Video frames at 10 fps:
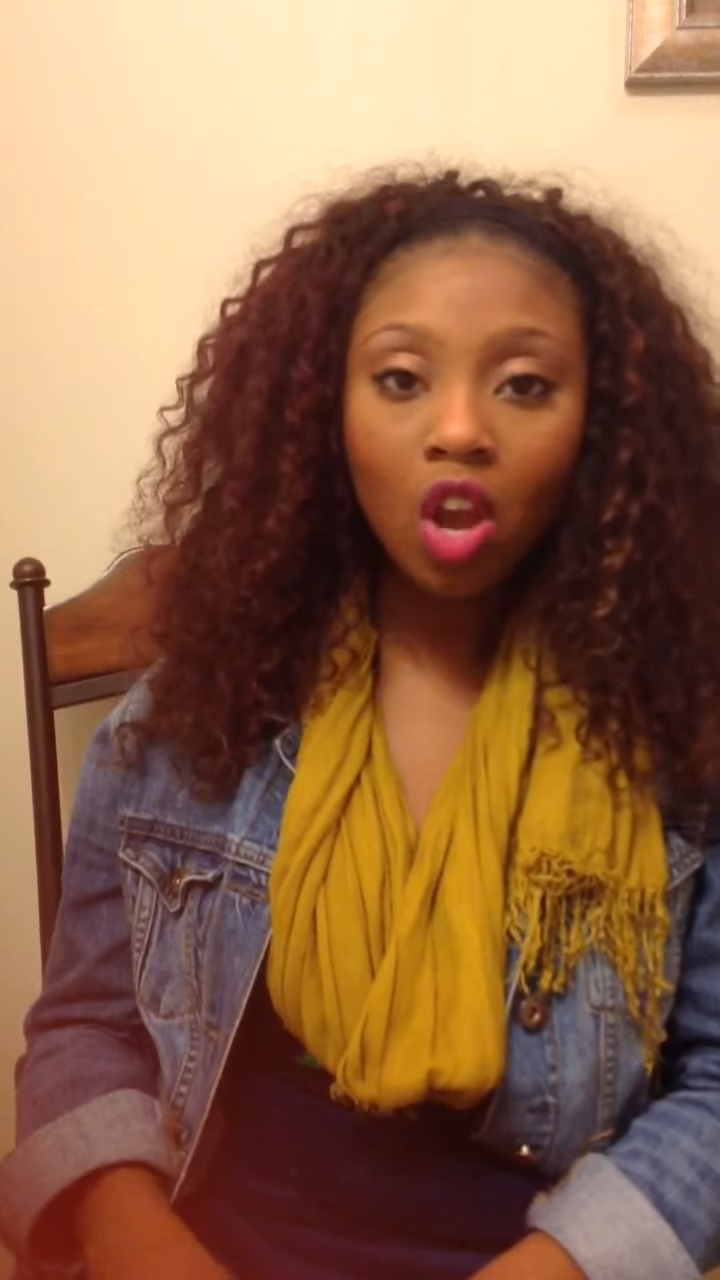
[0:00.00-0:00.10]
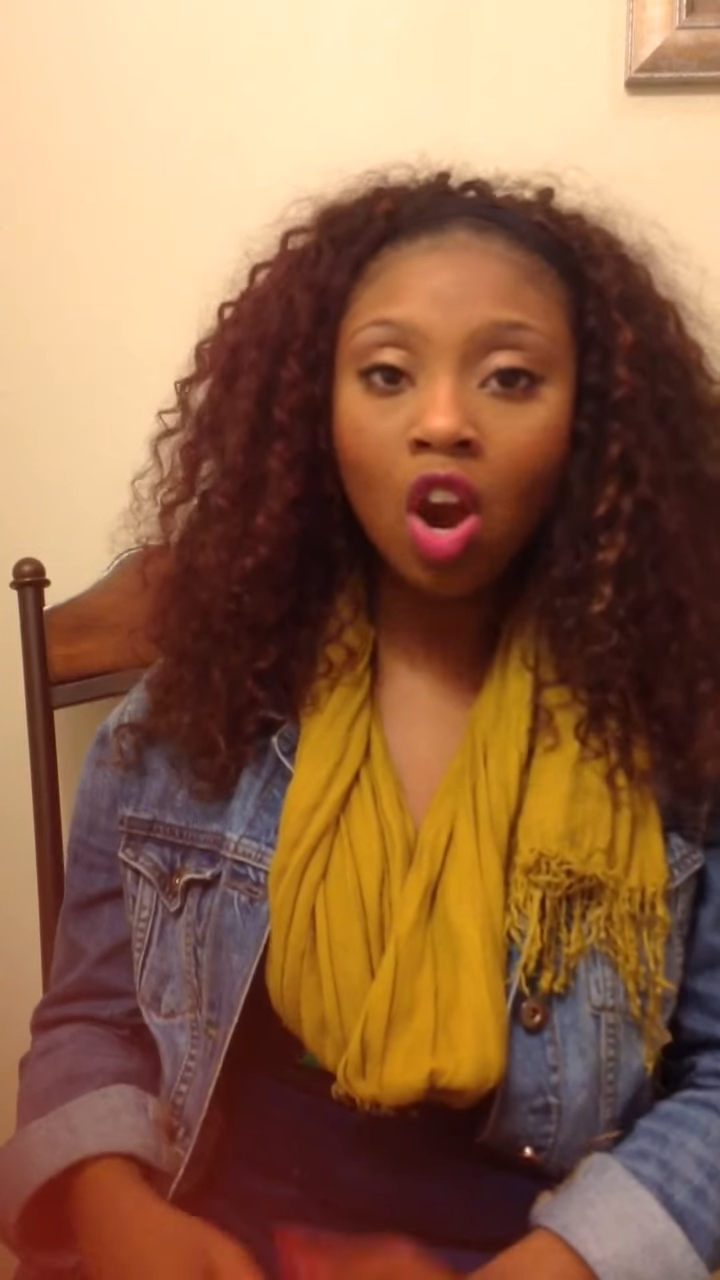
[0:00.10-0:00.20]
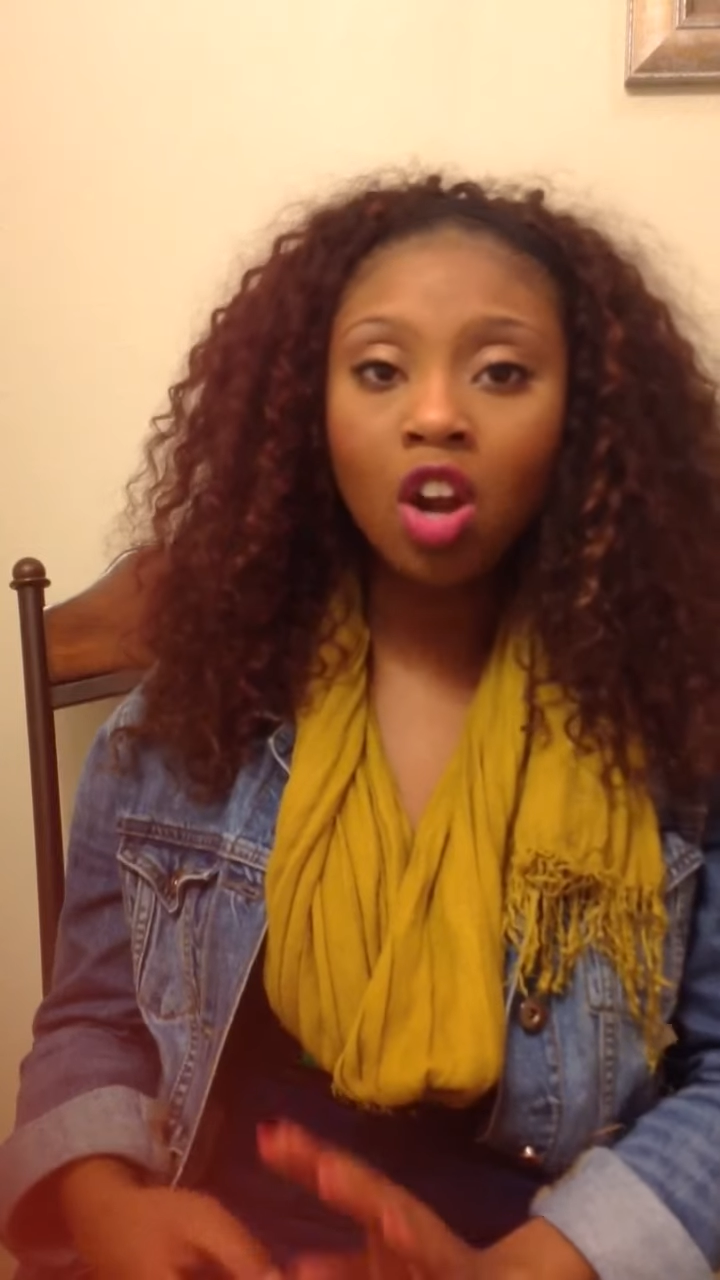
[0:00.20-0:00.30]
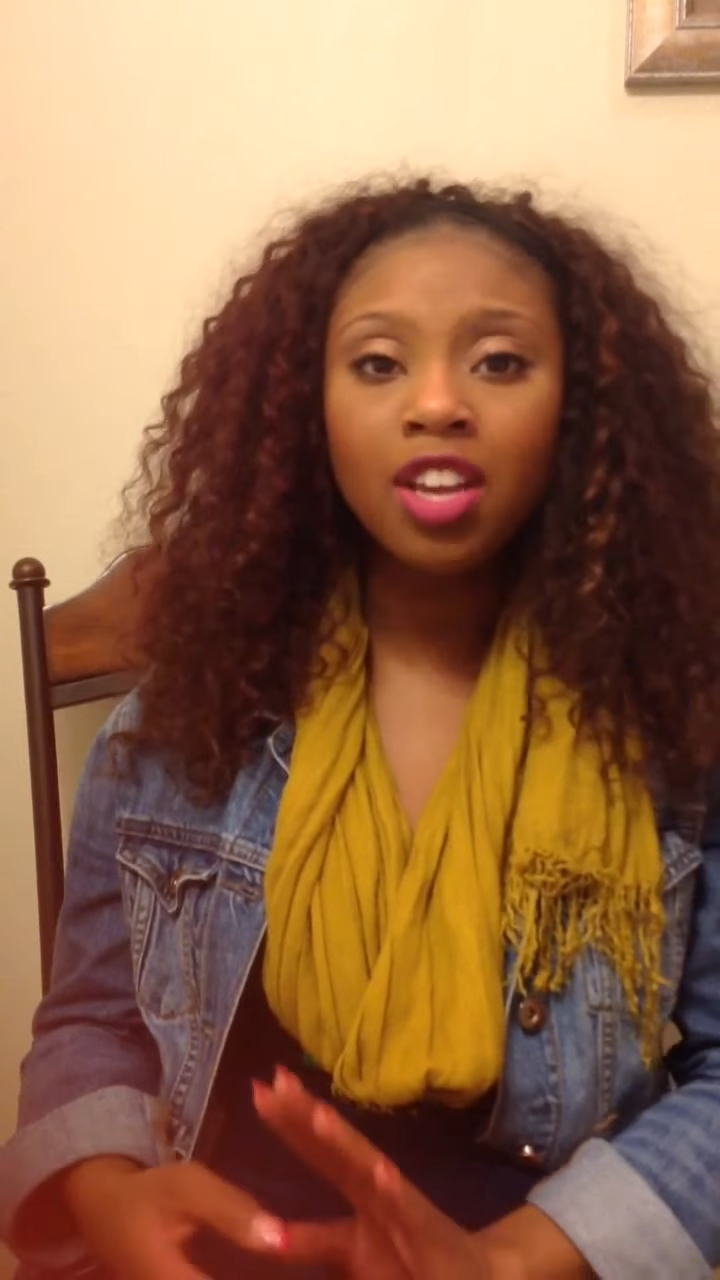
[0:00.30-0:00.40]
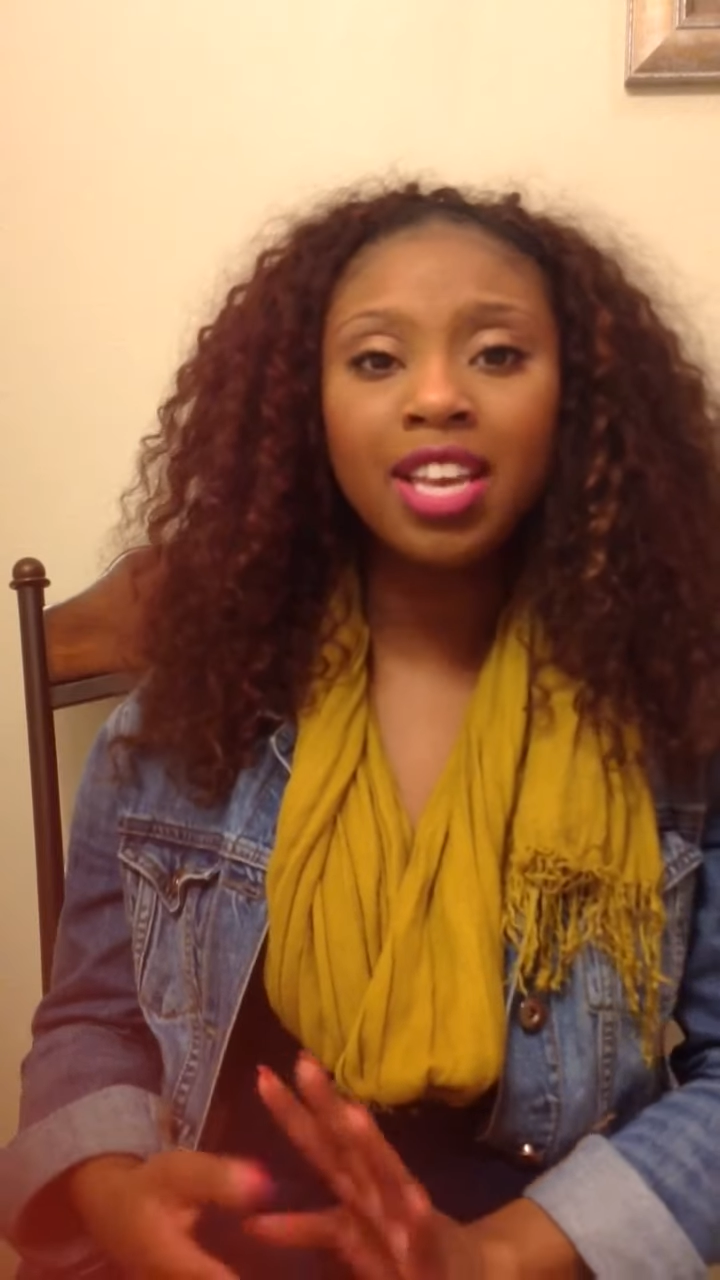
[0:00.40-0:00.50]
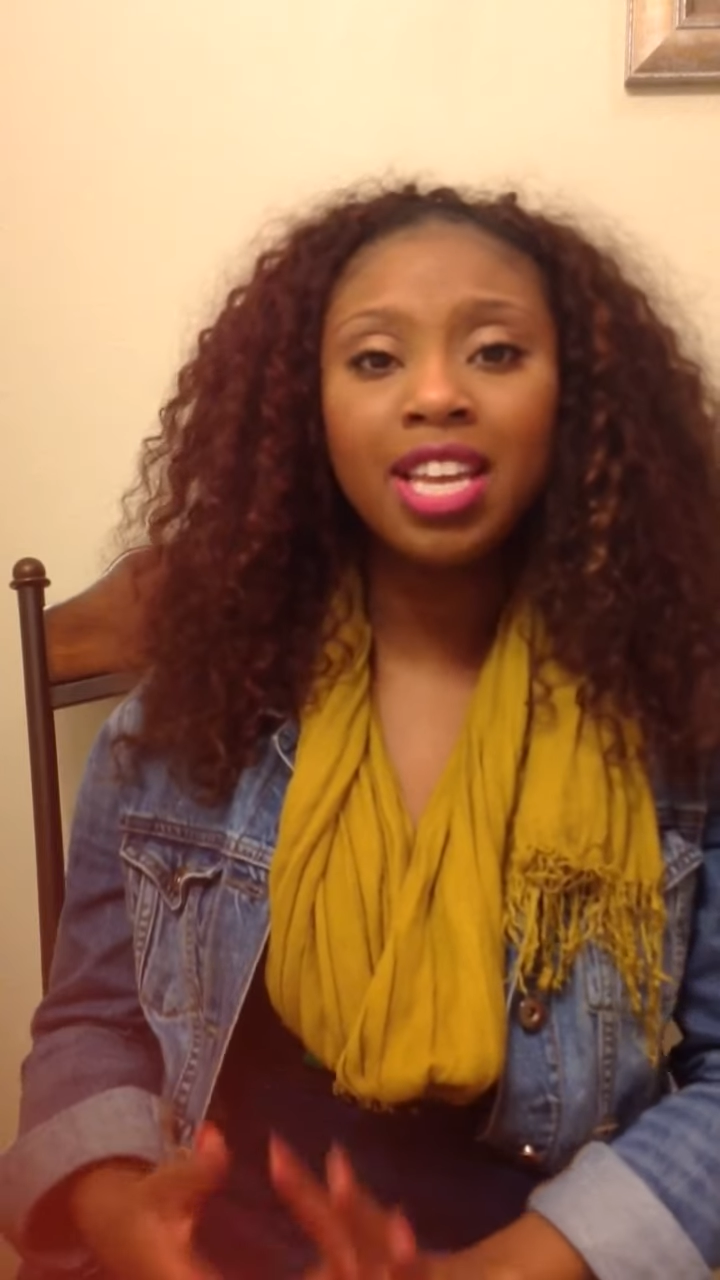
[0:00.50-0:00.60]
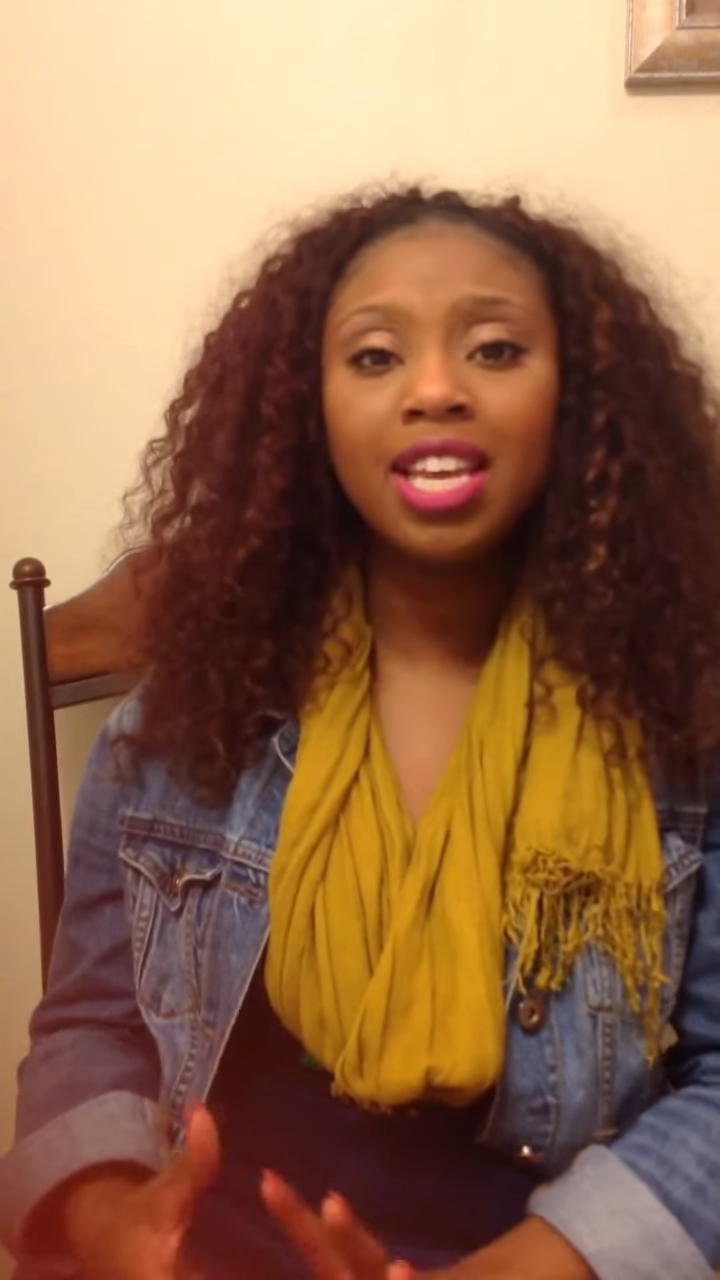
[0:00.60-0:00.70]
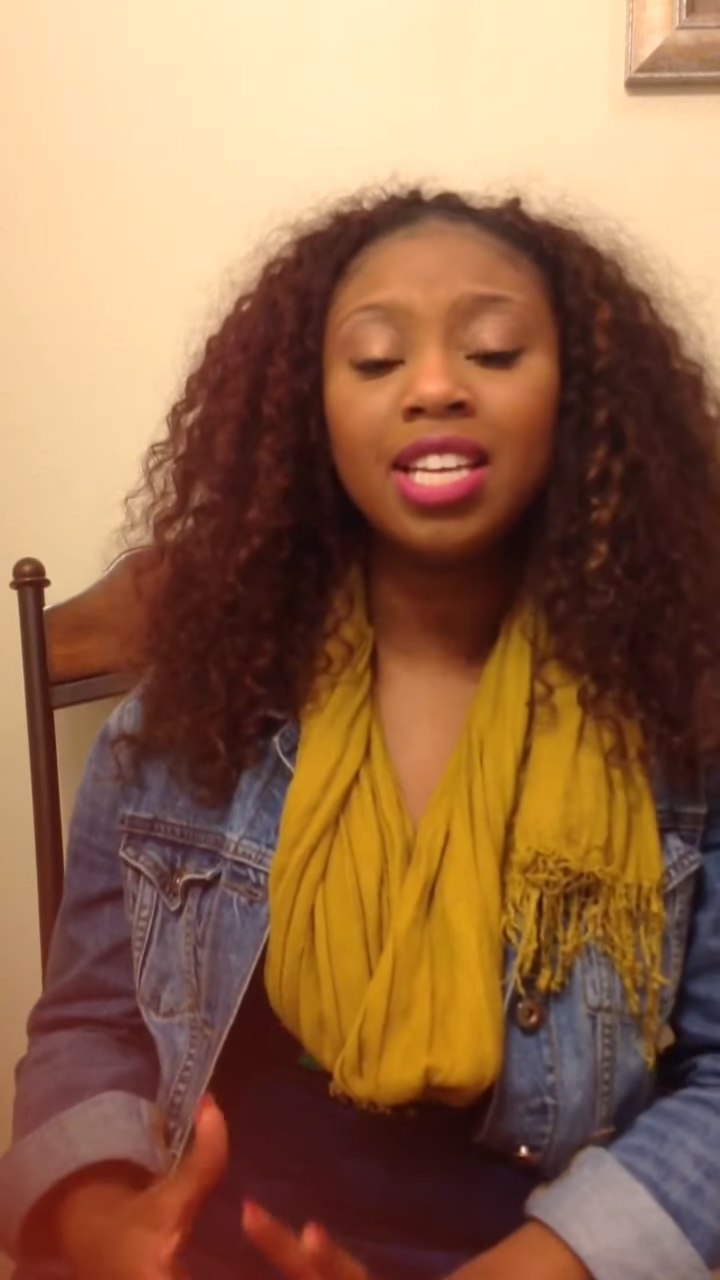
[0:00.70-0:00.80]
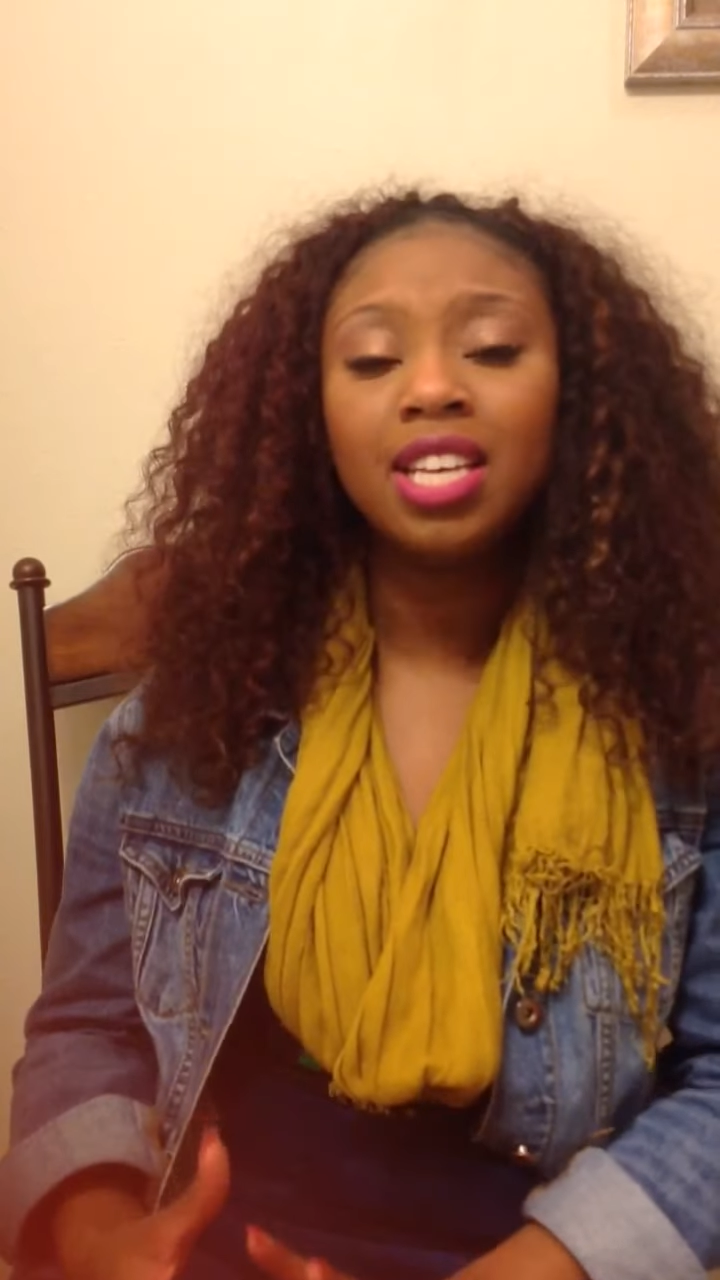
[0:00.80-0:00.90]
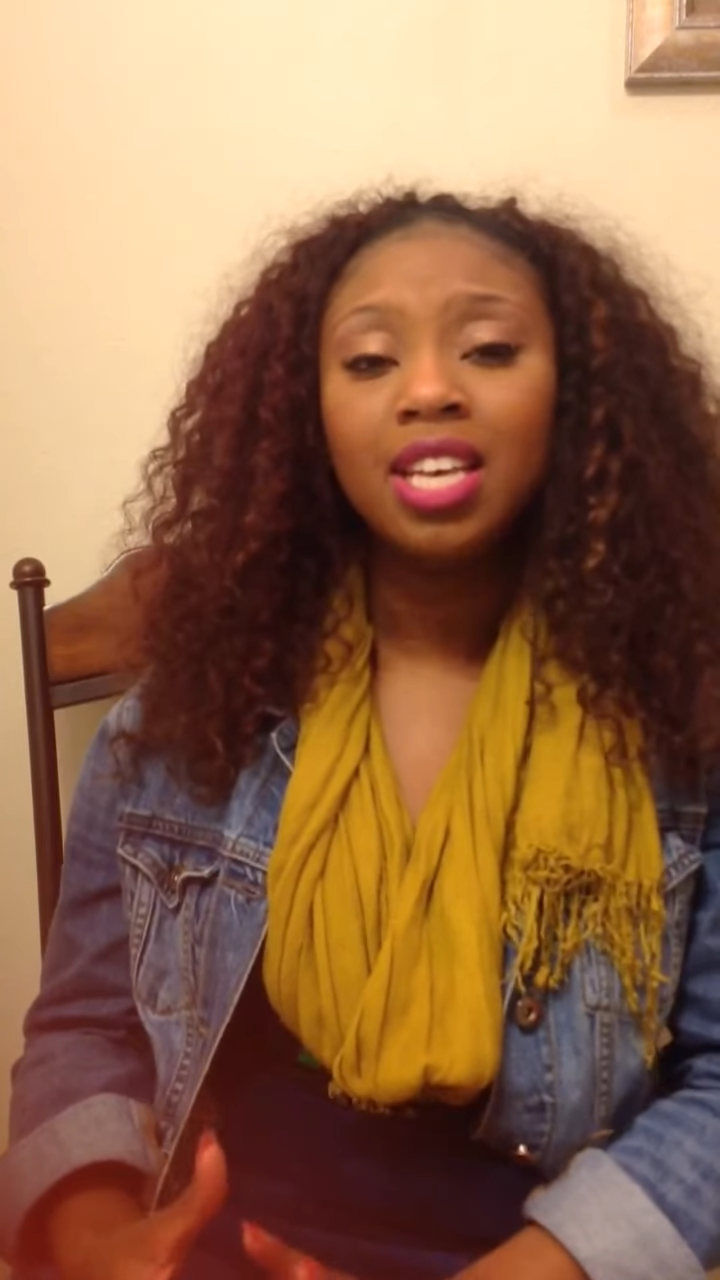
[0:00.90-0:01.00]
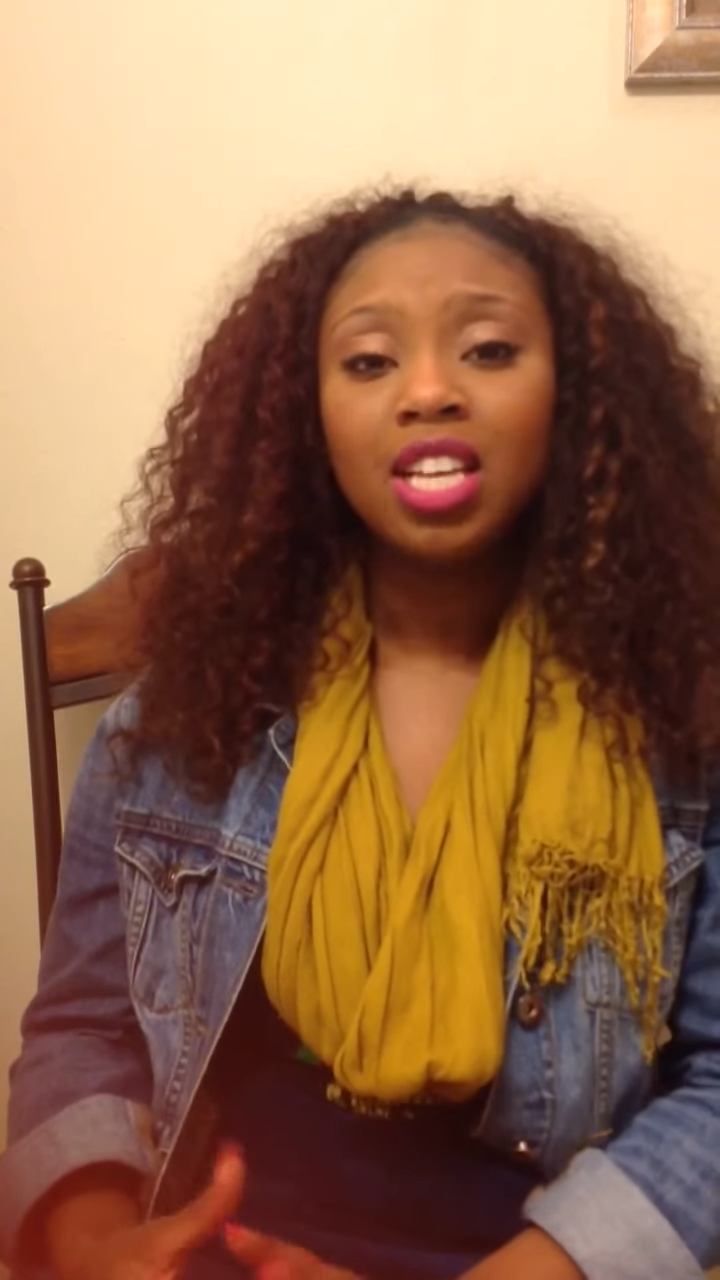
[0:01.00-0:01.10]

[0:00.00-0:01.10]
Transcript: aren't getting